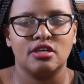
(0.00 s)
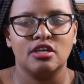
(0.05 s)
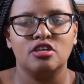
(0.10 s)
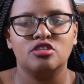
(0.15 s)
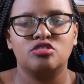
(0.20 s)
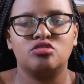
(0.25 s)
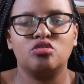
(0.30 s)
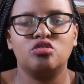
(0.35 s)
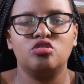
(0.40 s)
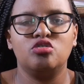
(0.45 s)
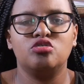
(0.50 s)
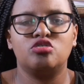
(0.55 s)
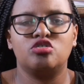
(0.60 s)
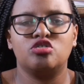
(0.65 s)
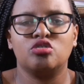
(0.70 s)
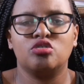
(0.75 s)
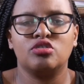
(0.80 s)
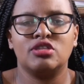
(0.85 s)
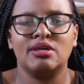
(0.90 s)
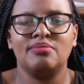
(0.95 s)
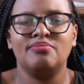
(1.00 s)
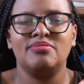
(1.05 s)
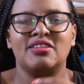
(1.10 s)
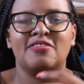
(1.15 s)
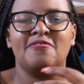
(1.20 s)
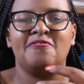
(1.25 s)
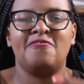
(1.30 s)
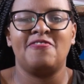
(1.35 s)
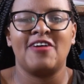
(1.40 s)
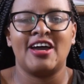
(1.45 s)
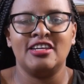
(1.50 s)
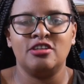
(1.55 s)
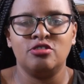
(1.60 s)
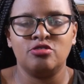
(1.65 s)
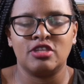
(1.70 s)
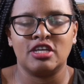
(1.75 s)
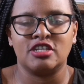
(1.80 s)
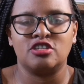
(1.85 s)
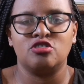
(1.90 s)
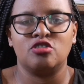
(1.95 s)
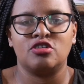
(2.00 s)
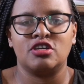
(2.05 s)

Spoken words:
So you show them the value that you're